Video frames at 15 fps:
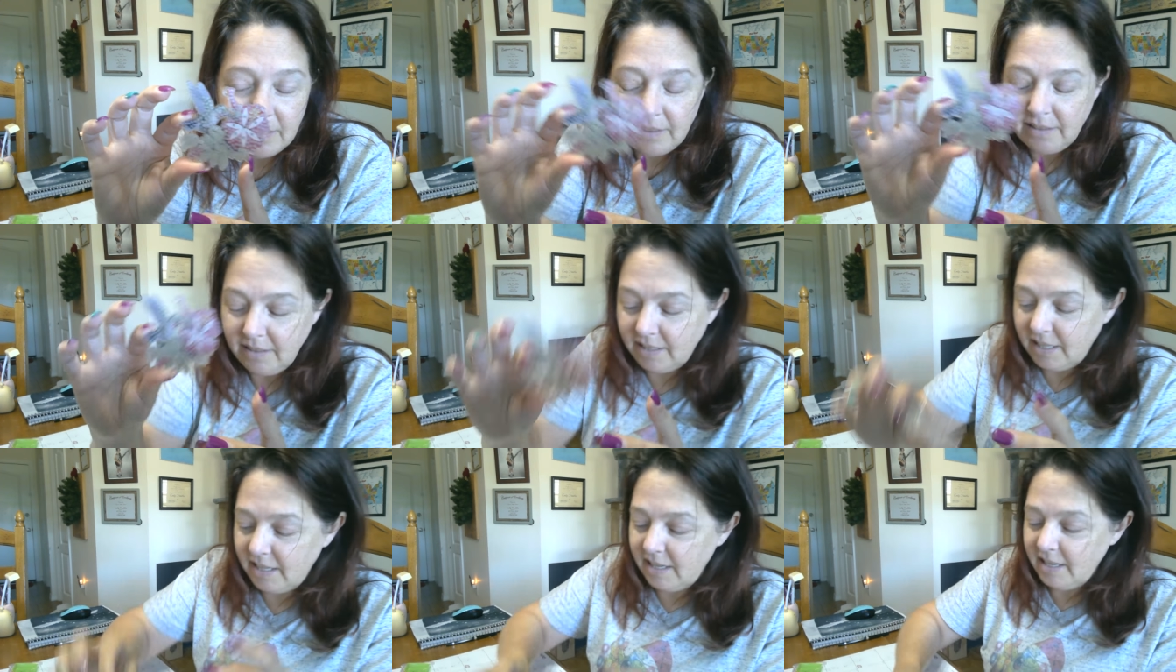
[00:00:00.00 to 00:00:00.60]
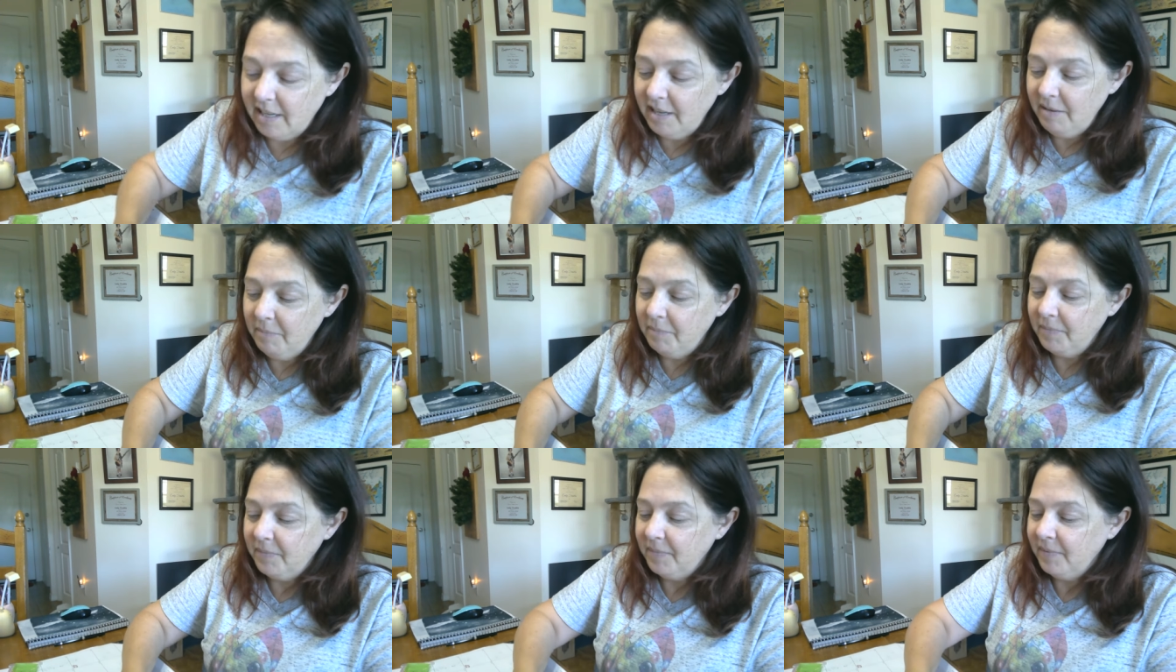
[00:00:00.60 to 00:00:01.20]
Okay,
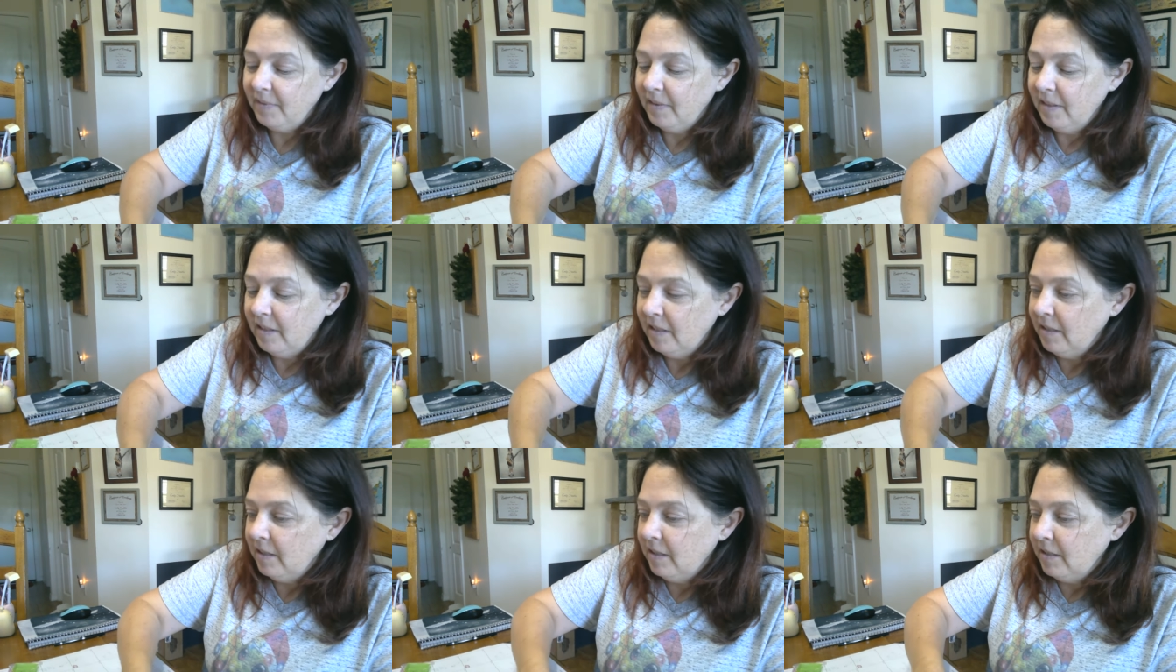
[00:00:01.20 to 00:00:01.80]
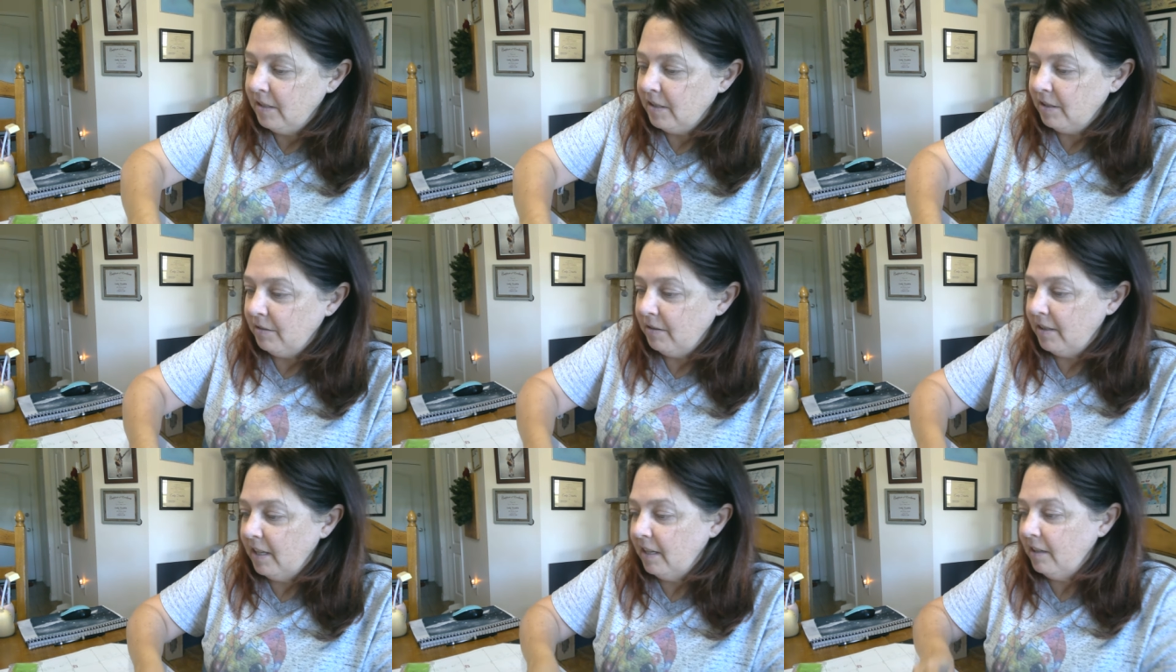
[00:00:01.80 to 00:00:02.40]
so
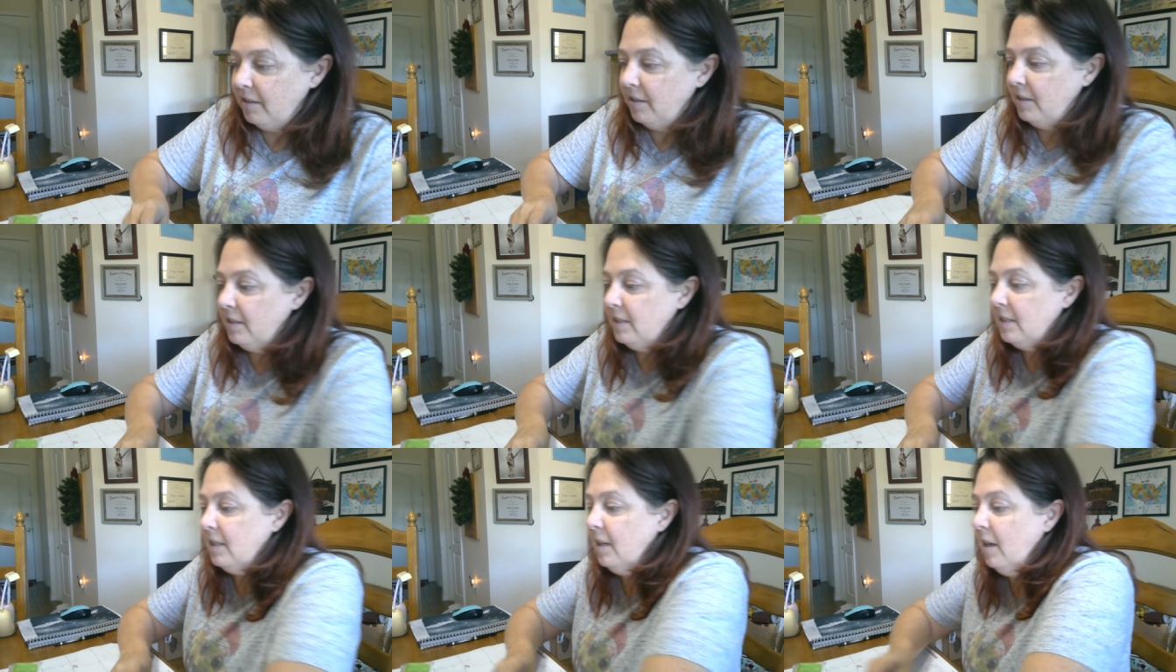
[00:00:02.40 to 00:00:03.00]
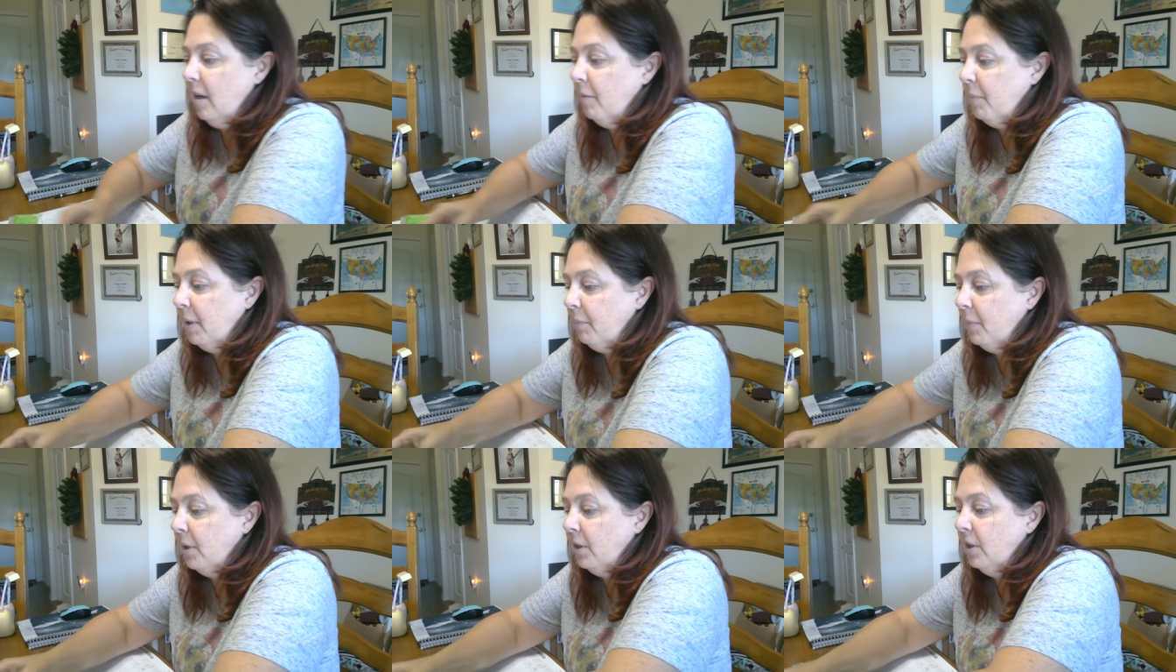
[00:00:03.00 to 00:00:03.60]
there is the
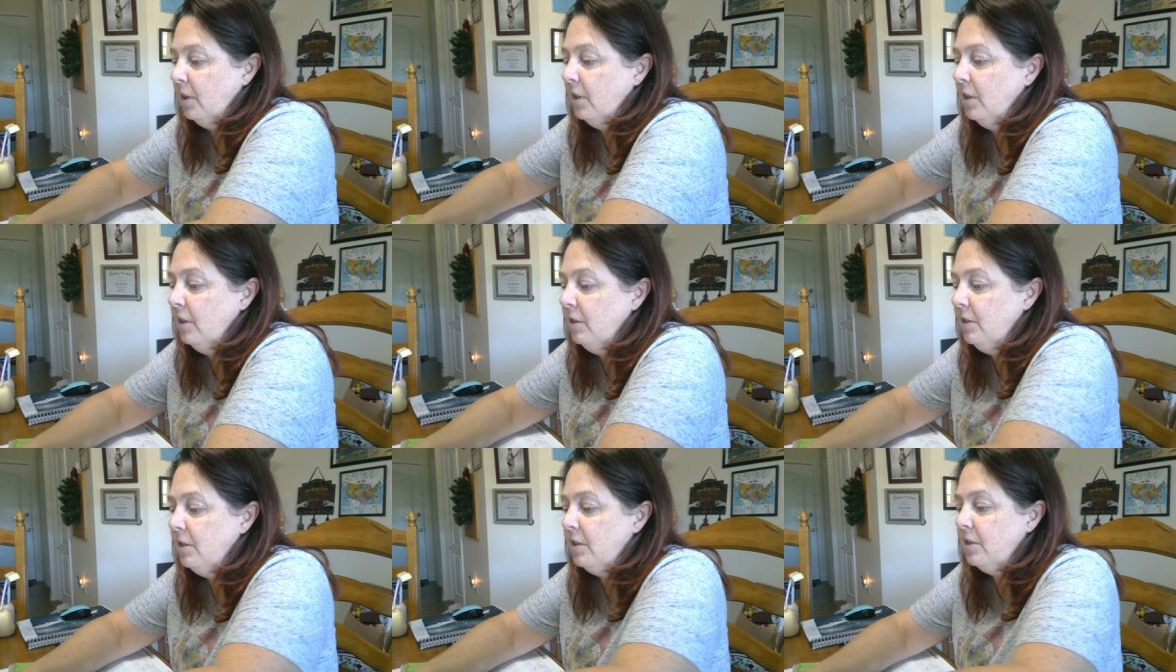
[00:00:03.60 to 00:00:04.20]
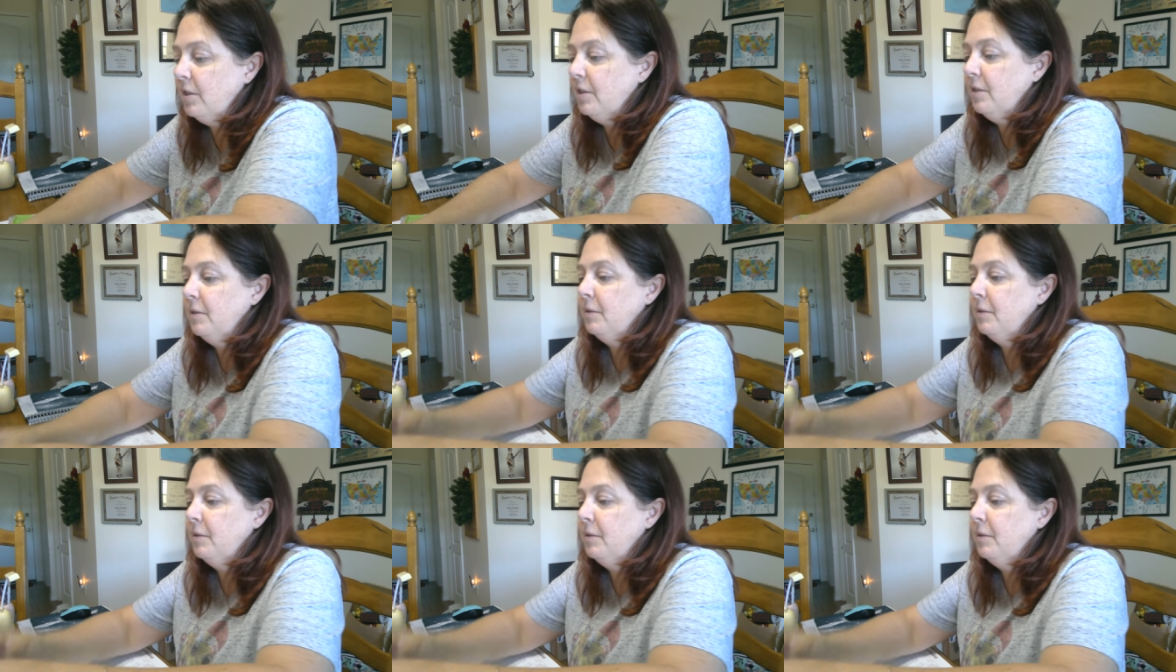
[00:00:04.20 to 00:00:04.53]
hummingbirds.